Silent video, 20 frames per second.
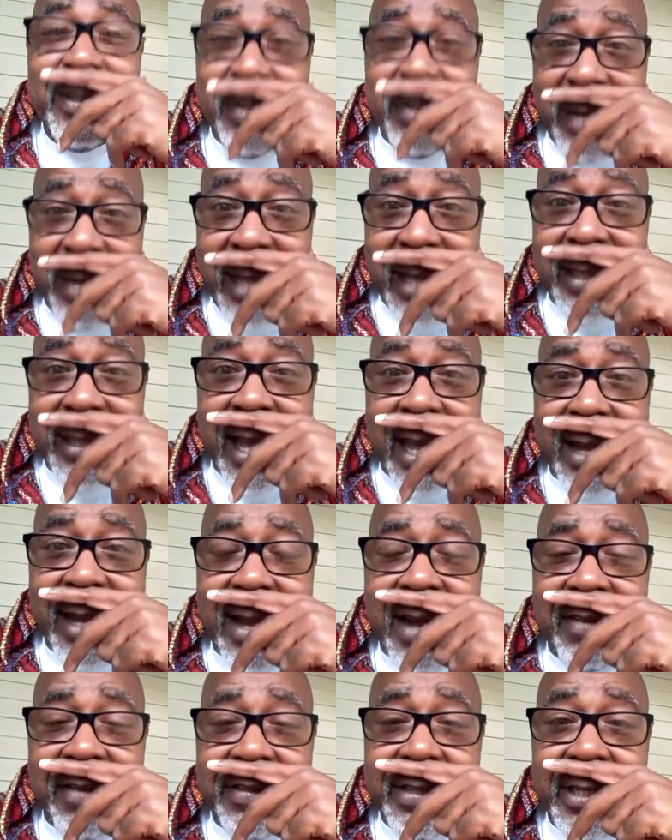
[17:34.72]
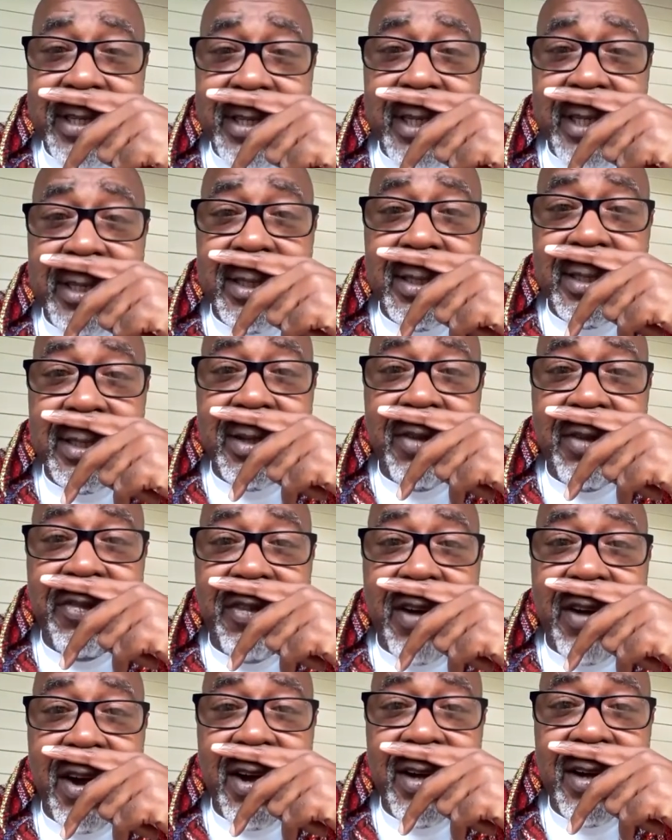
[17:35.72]
like that conversation so
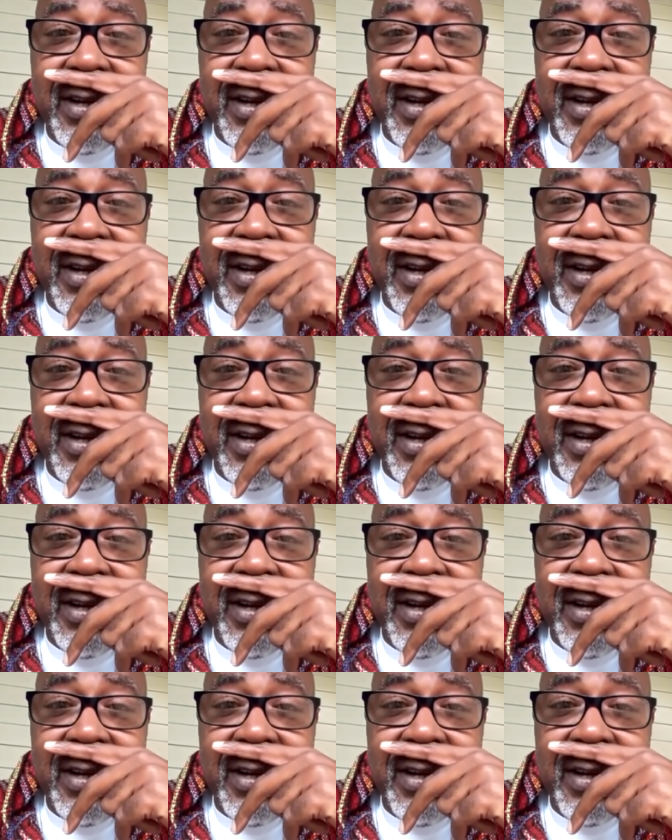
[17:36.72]
far?